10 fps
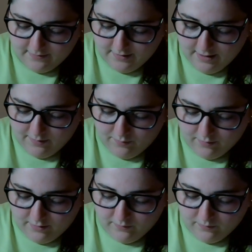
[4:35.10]

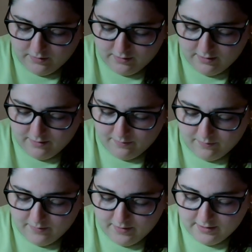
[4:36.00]
8.1
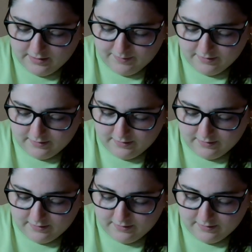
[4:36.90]
meters per